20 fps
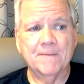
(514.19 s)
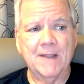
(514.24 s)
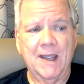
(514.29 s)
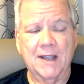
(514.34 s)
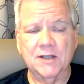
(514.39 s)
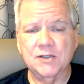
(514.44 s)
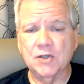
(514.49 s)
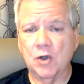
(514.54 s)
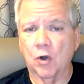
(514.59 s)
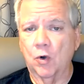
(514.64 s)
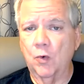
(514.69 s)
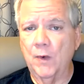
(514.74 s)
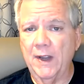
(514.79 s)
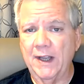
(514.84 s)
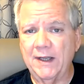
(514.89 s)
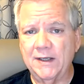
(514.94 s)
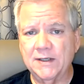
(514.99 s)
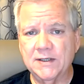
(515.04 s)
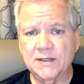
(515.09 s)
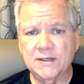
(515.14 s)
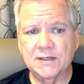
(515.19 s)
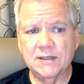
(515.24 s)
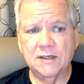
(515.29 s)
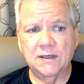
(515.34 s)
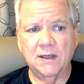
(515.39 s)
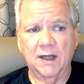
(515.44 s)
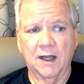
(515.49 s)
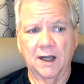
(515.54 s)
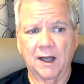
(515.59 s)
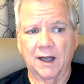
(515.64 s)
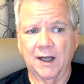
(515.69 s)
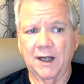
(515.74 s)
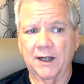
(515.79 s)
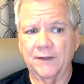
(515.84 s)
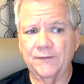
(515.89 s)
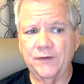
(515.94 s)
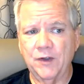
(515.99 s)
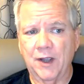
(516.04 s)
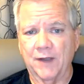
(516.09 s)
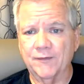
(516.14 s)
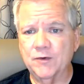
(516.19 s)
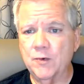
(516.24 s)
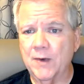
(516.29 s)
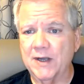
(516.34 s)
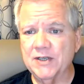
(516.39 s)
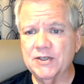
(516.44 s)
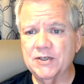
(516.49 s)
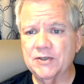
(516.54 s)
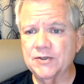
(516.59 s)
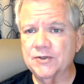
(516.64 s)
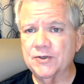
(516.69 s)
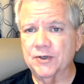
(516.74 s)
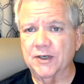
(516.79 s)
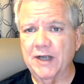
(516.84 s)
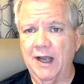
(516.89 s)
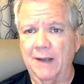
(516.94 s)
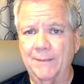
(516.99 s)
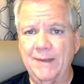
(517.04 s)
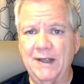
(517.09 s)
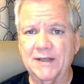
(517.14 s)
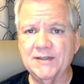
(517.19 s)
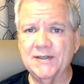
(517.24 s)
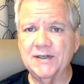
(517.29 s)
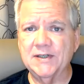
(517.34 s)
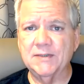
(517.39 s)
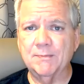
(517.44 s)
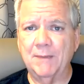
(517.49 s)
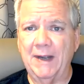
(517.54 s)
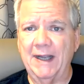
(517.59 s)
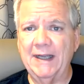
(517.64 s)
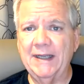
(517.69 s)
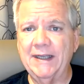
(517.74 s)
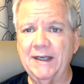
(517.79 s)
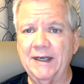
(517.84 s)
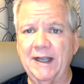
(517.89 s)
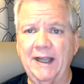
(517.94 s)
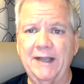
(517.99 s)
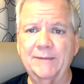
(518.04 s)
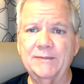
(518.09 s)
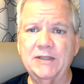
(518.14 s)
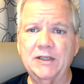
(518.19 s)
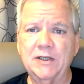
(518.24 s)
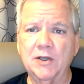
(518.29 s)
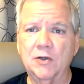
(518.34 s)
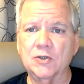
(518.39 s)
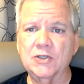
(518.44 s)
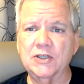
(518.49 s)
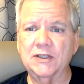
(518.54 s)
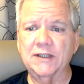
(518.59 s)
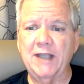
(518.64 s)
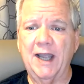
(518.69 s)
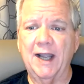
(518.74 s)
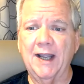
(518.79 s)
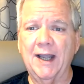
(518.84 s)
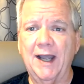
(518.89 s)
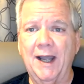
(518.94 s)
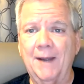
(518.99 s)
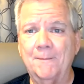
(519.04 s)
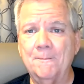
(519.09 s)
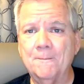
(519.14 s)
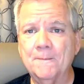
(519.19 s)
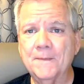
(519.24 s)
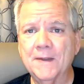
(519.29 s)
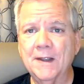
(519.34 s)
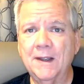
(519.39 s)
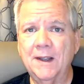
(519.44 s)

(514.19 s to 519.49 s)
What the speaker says: As always, if you have questions or comments, it's Mike at imtcoaching.com,